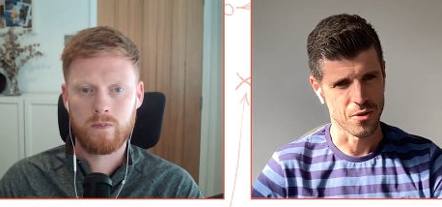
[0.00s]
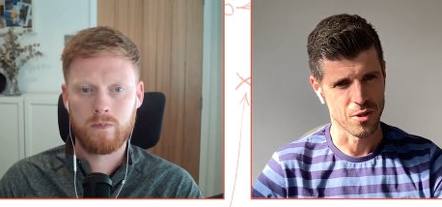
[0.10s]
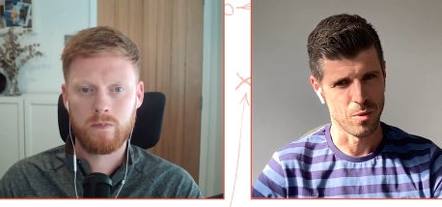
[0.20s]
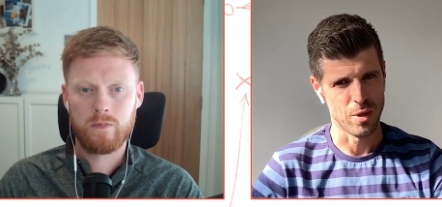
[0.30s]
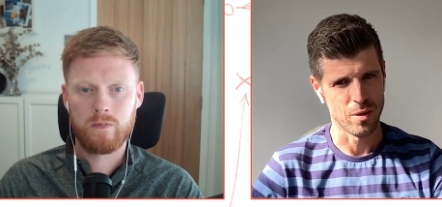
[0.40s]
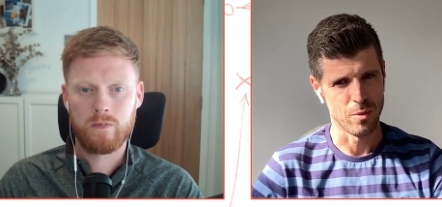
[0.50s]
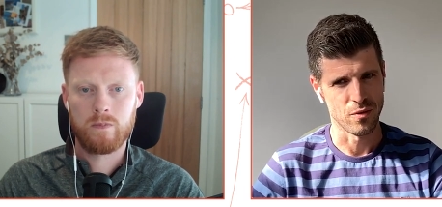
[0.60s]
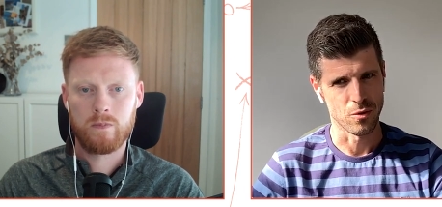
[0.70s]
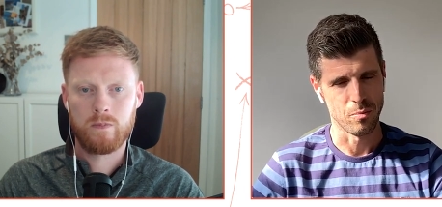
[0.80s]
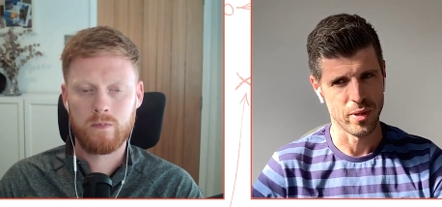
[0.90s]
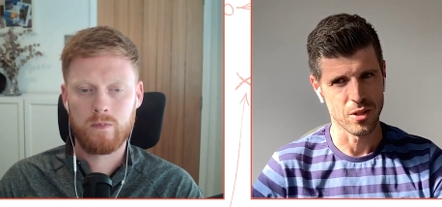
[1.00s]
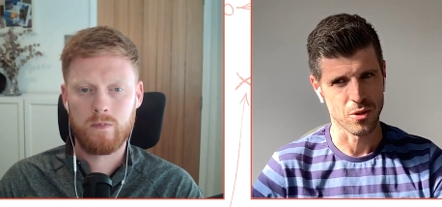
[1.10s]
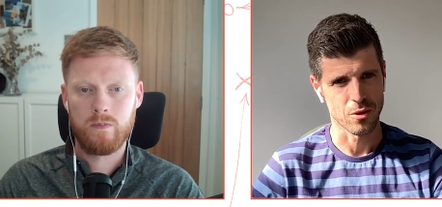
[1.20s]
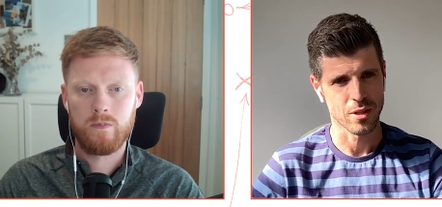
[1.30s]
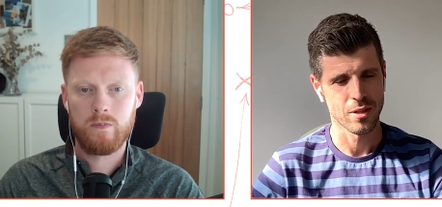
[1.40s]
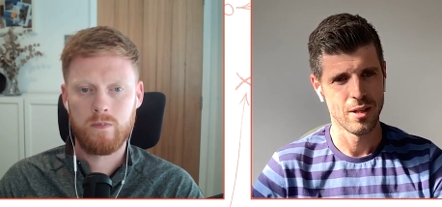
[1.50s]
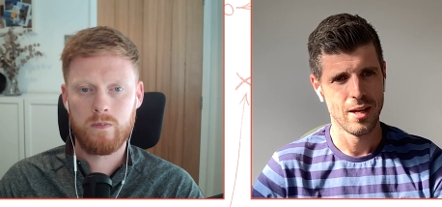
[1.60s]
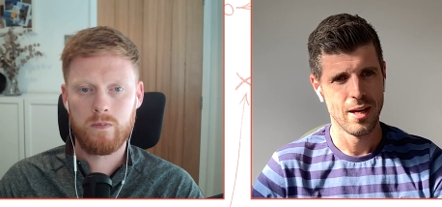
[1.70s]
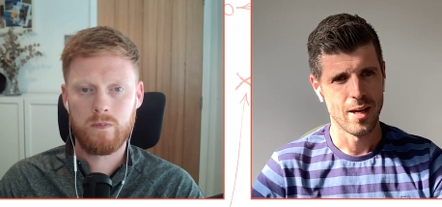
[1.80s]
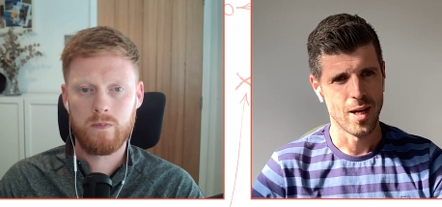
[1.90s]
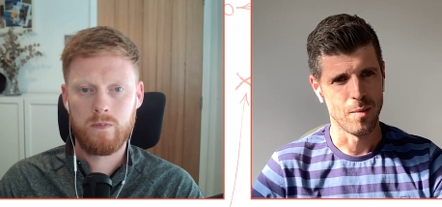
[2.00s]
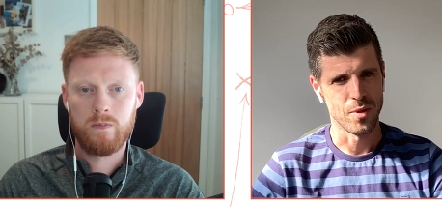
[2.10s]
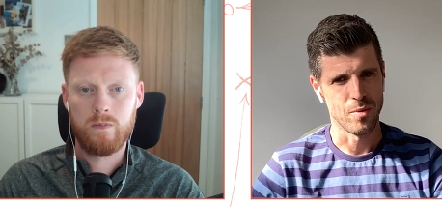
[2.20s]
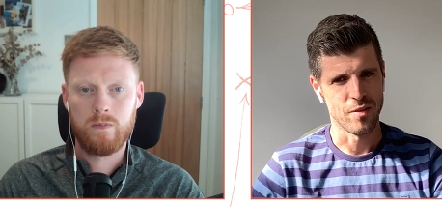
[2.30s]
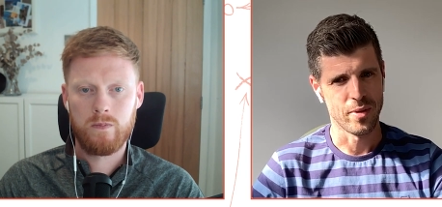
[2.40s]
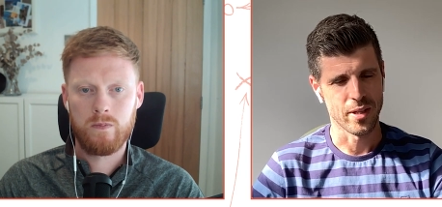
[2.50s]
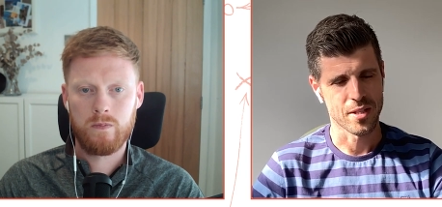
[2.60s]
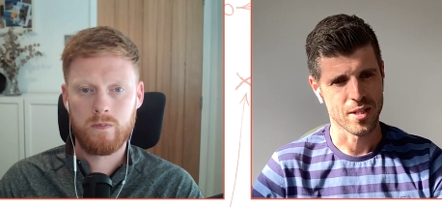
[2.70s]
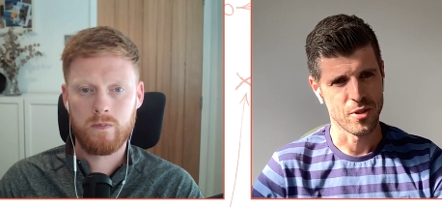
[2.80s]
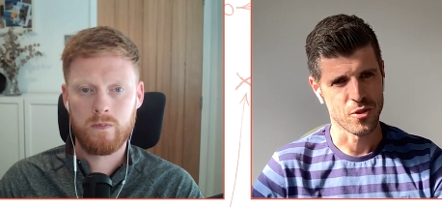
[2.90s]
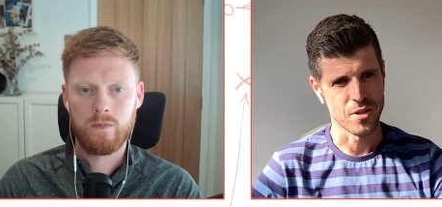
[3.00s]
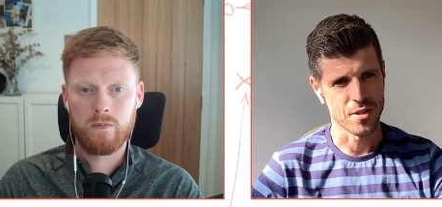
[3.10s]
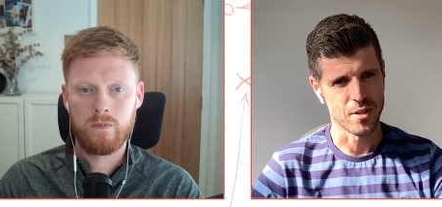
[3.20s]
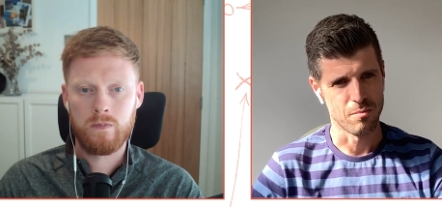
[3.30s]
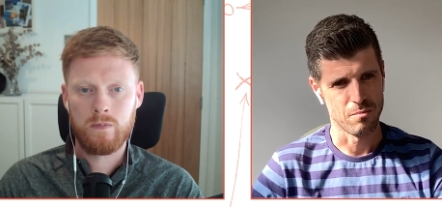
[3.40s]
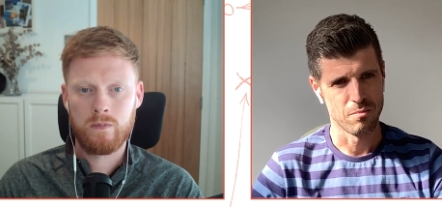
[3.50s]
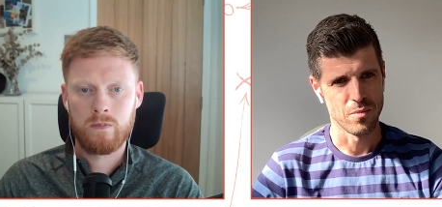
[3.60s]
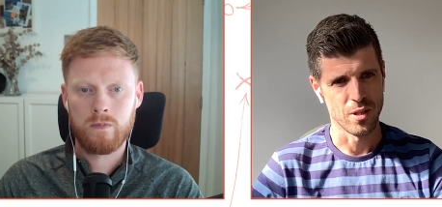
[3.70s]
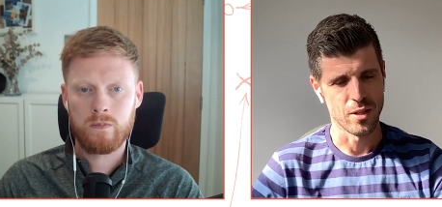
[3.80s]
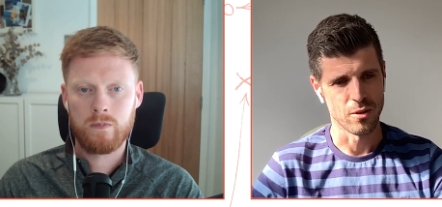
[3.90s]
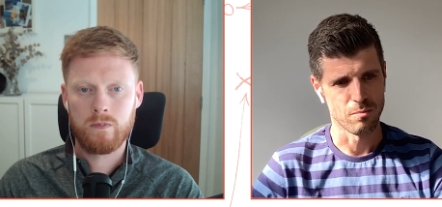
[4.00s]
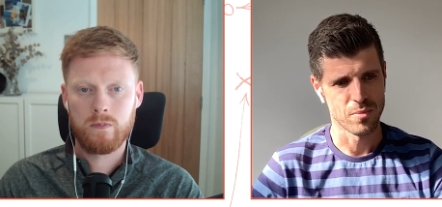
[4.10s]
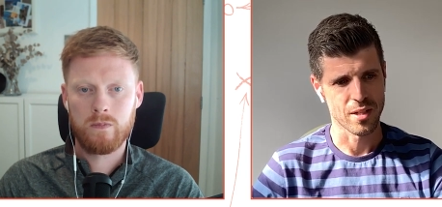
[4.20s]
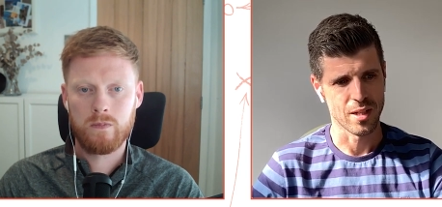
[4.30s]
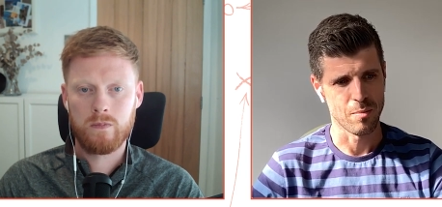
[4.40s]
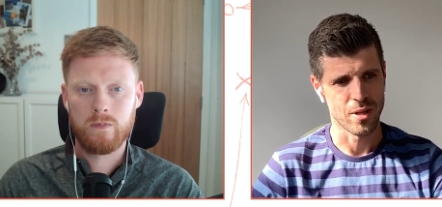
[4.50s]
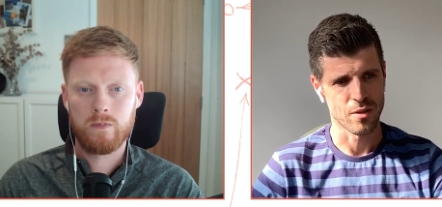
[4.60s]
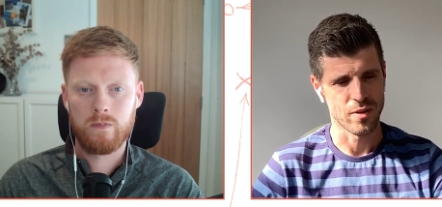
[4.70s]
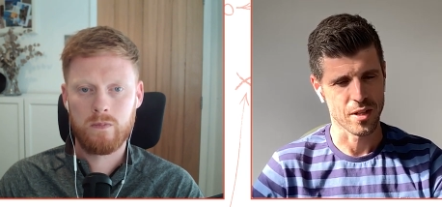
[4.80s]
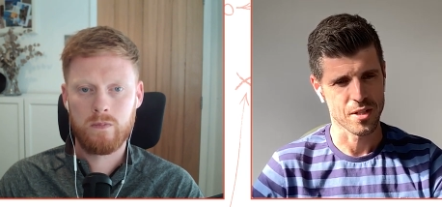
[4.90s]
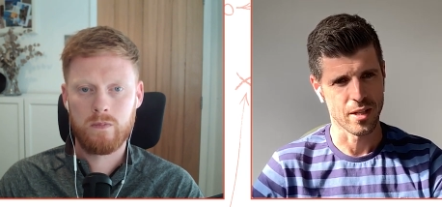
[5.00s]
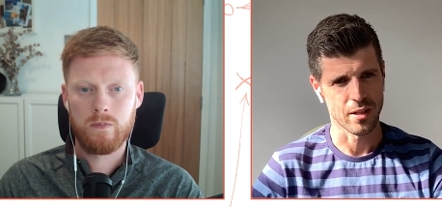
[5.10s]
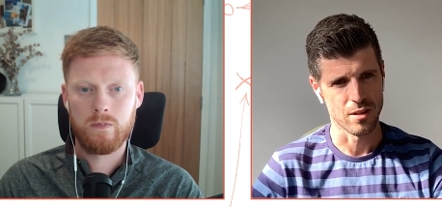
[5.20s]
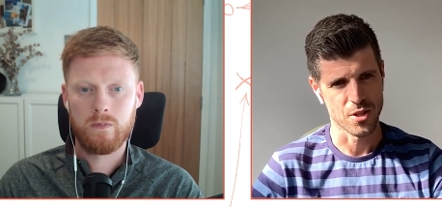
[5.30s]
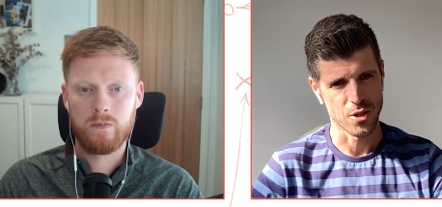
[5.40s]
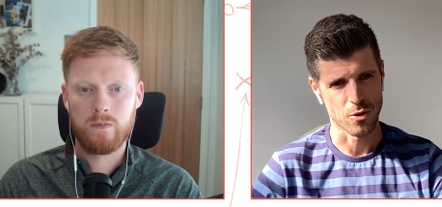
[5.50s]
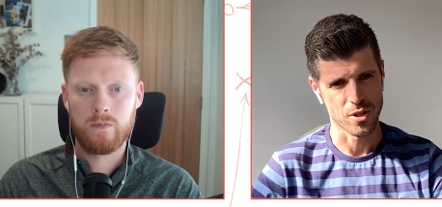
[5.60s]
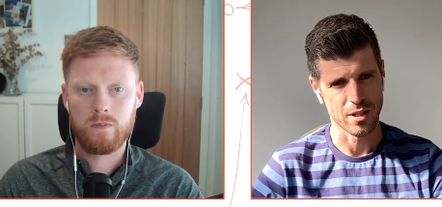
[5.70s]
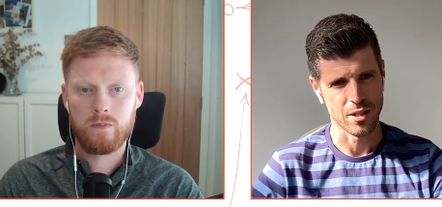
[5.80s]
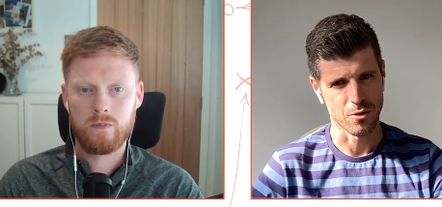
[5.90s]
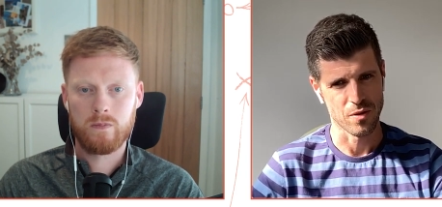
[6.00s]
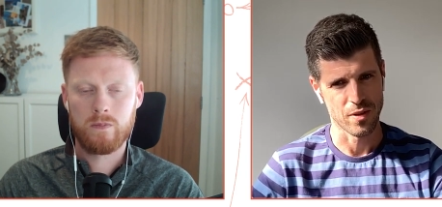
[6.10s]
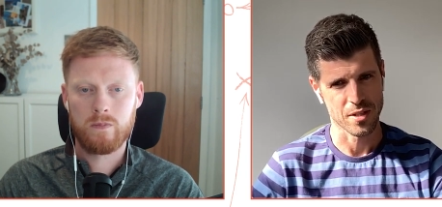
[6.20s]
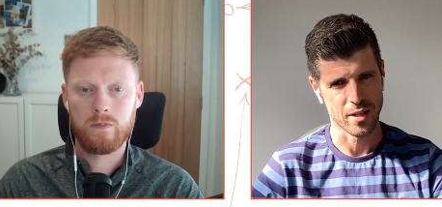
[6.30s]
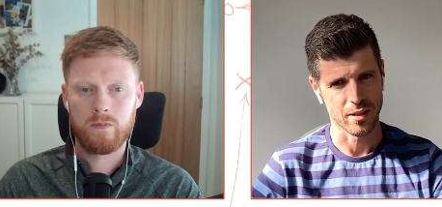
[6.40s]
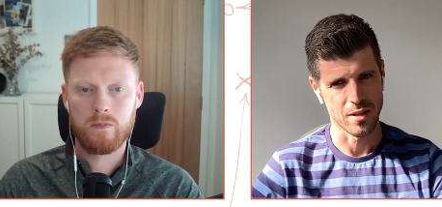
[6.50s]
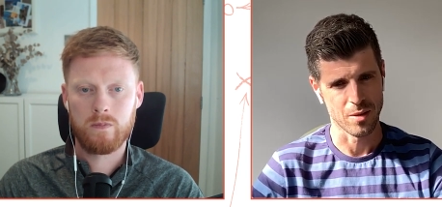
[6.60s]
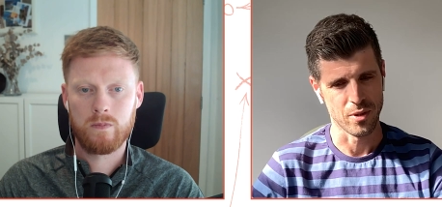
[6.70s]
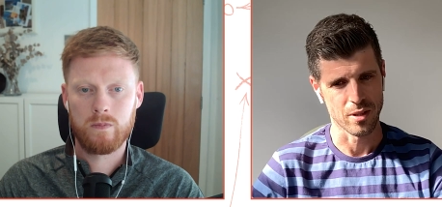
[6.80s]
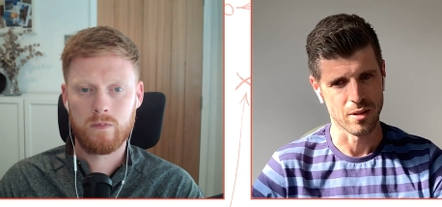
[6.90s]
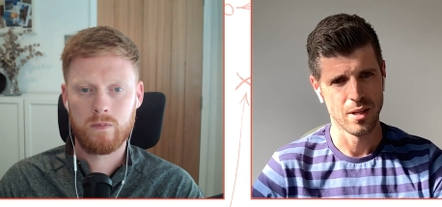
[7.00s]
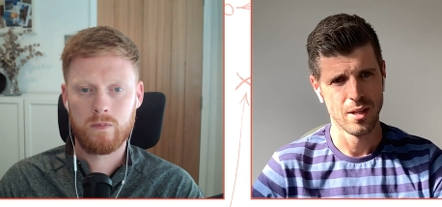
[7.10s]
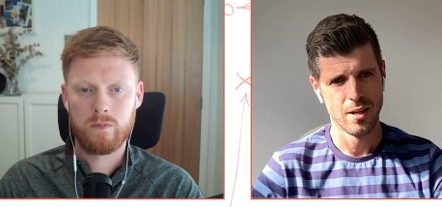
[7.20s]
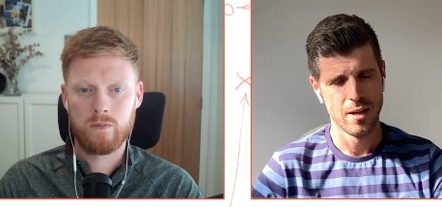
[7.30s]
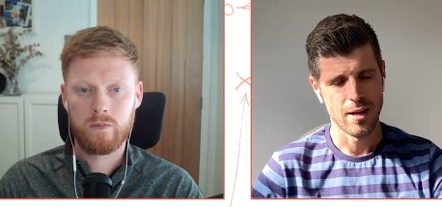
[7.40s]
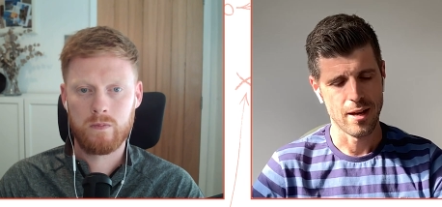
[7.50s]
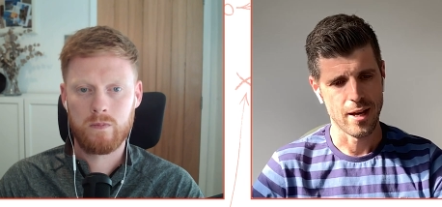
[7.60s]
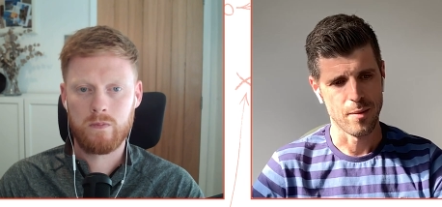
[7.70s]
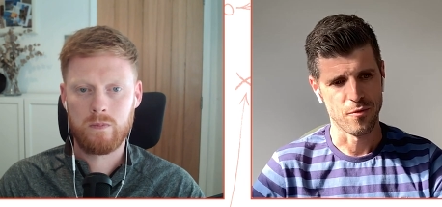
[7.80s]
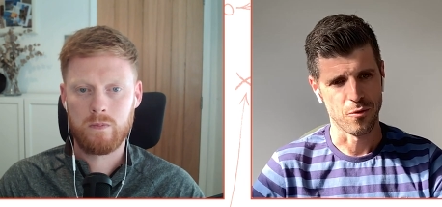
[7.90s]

Speaker 1: So someone might, might have good peak torque, um, but they may have big asymmetries in either slightly plantarflexed angles or slightly dorsiflexed angles, and we can um,